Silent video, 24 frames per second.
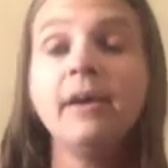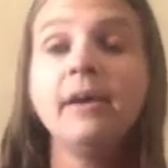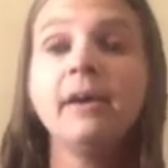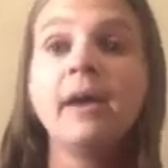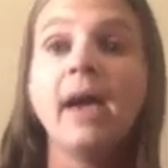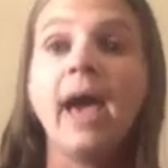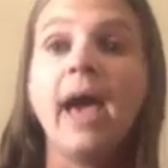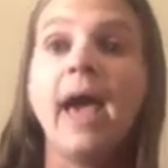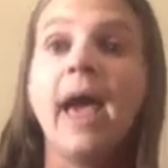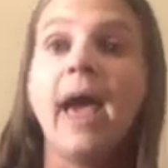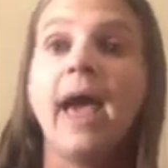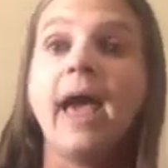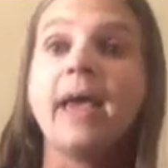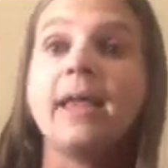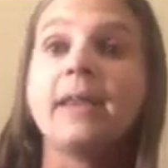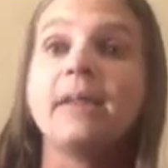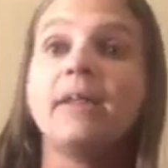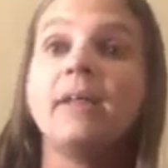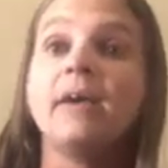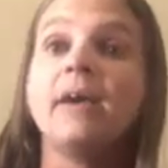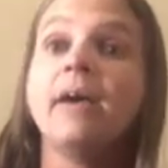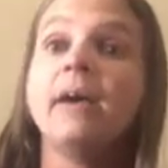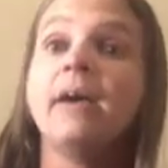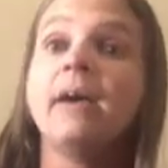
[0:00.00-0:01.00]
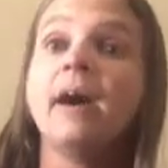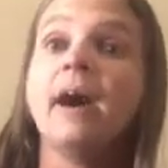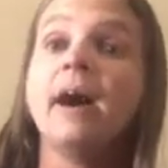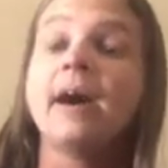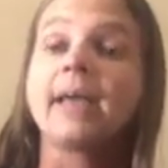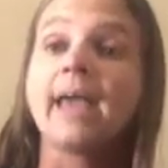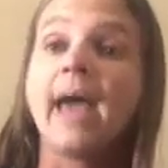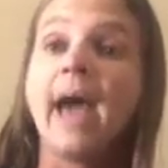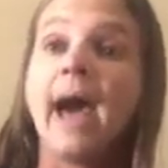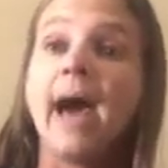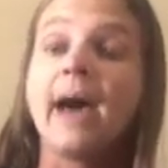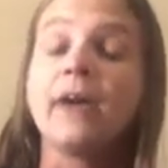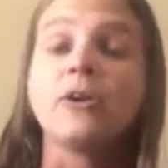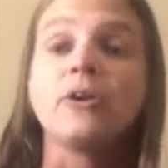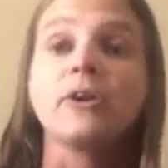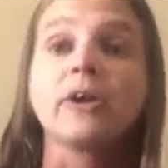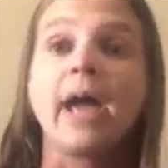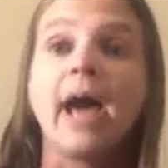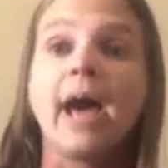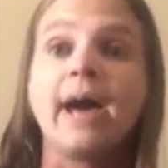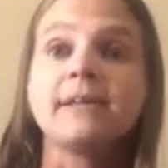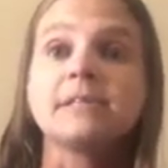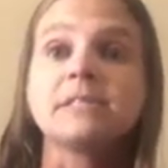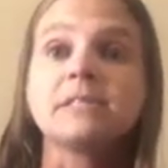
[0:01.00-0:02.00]
and a cat or
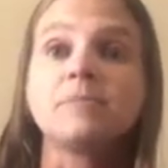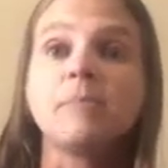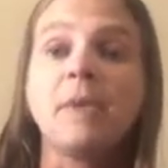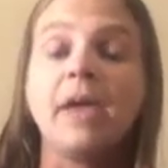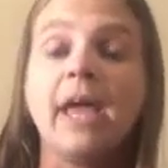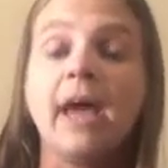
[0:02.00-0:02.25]
cats may